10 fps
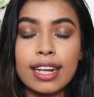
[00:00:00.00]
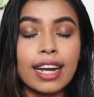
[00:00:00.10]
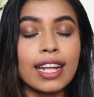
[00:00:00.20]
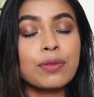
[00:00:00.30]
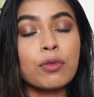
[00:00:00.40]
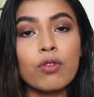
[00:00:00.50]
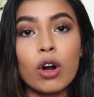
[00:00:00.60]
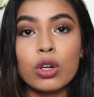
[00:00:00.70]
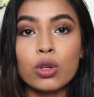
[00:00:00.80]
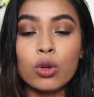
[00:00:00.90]
let us move
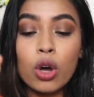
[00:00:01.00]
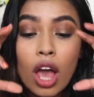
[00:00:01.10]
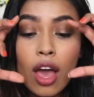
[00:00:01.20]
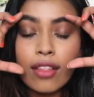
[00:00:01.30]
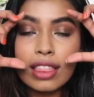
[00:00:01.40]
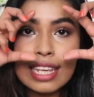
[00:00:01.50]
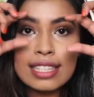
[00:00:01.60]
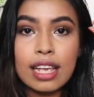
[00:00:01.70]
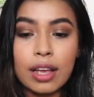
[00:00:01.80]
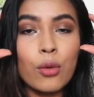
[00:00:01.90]
on to
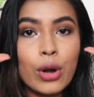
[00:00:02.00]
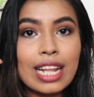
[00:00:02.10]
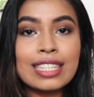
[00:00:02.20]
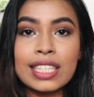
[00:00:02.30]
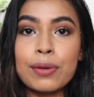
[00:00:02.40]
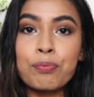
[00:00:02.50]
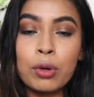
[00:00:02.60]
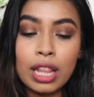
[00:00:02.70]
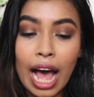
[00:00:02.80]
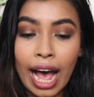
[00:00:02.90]
this really
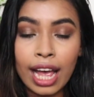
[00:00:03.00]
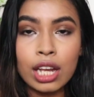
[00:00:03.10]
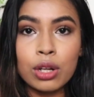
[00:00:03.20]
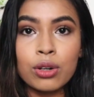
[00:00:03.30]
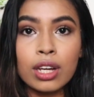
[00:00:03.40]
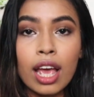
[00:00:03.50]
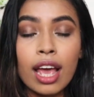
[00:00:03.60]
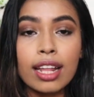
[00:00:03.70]
simple eye look.